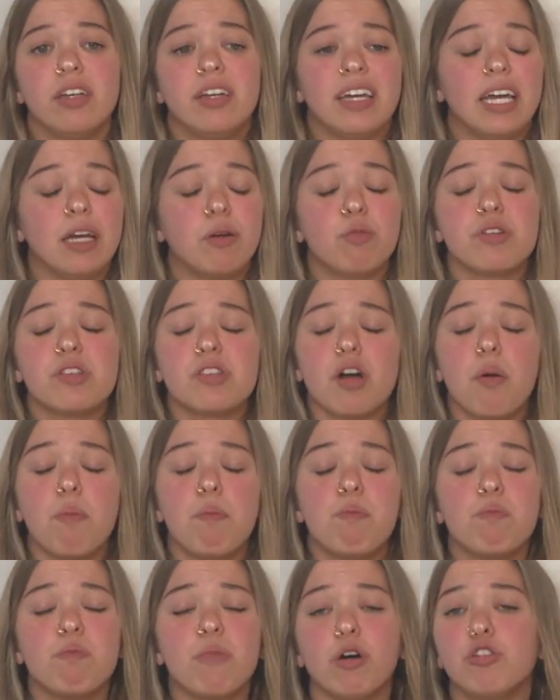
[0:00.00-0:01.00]
It was
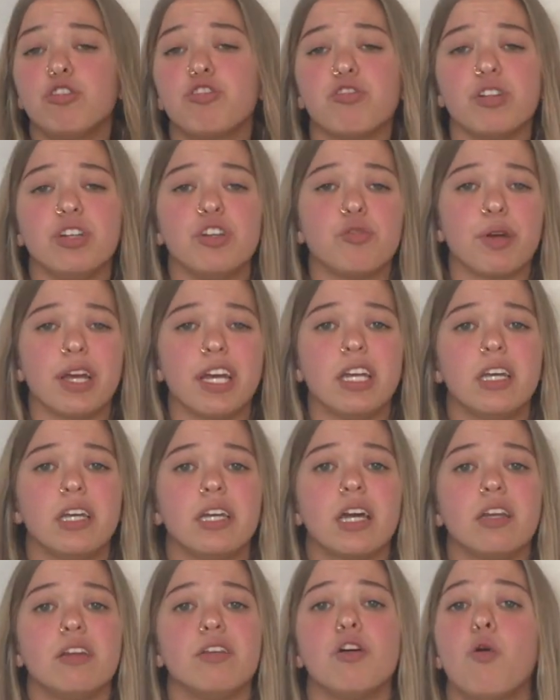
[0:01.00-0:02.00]
emotionally draining
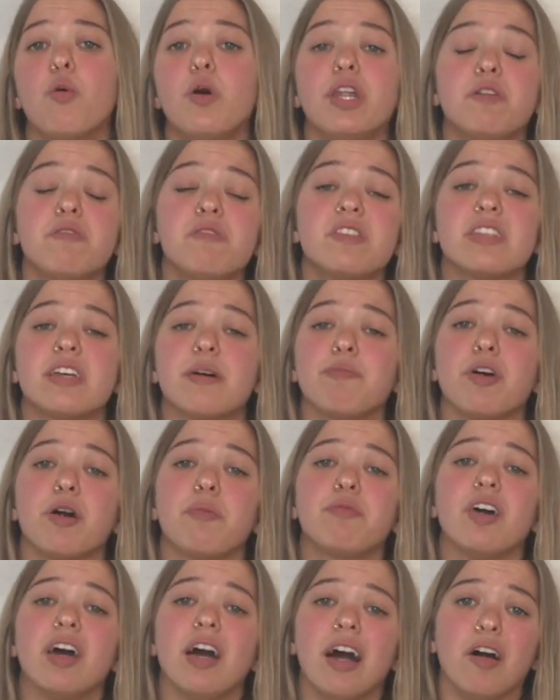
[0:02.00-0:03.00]
and no one else stepped up
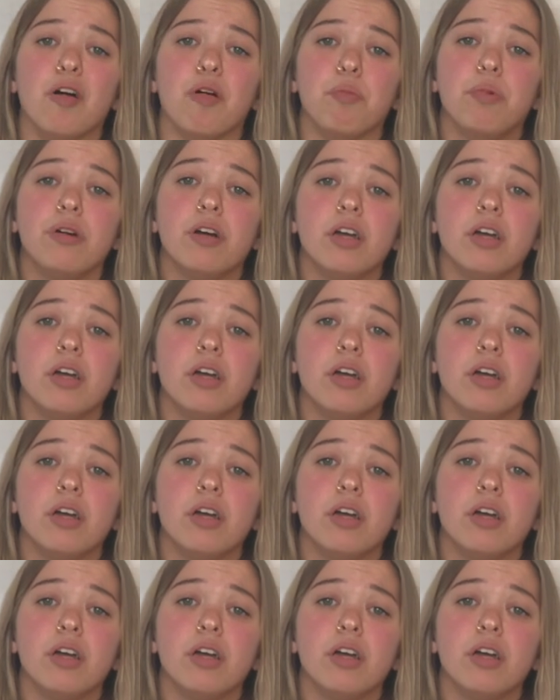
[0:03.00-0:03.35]
to help.